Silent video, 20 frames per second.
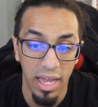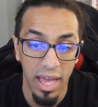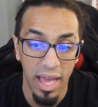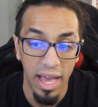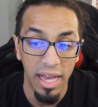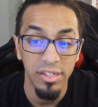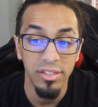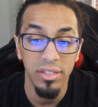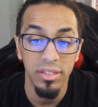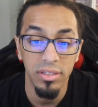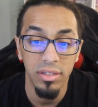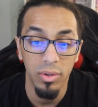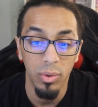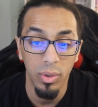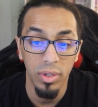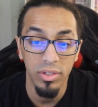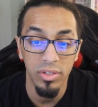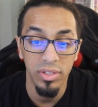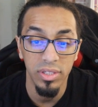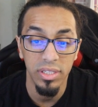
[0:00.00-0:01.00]
Ash is
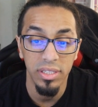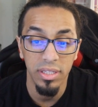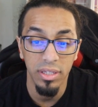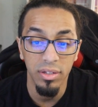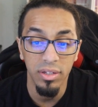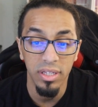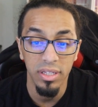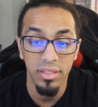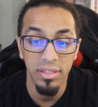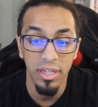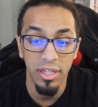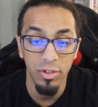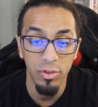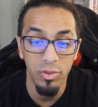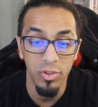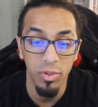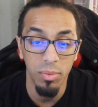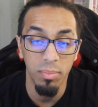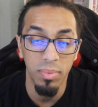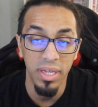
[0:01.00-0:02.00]
going to still continue
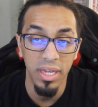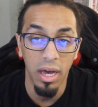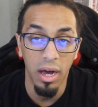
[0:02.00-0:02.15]
to be